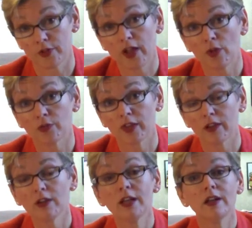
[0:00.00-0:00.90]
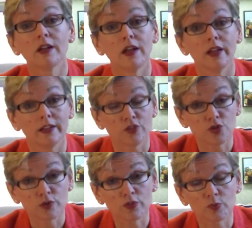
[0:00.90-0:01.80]
health care, and
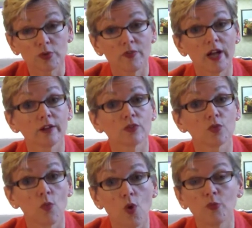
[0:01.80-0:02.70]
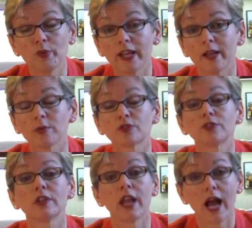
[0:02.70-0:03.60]
insurance providers won't be able to
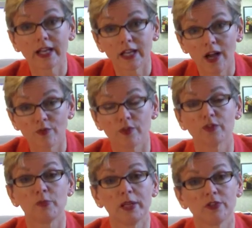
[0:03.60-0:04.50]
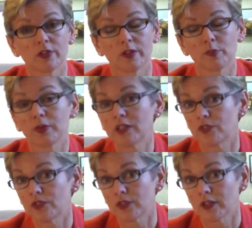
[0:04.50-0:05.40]
deny coverage based on a
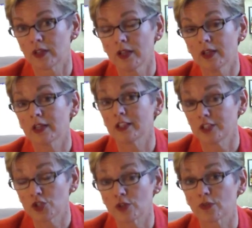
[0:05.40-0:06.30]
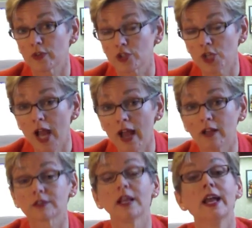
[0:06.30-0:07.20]
pre-existing condition for a
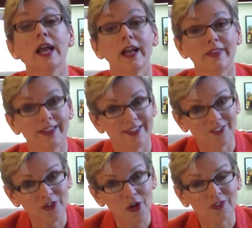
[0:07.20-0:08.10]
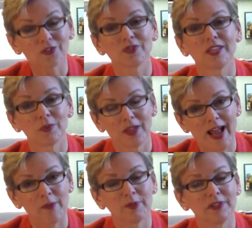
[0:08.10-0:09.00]
child. And then adults, it will
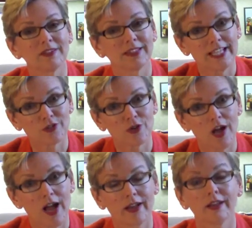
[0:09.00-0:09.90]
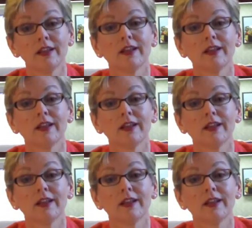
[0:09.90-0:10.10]
happen later on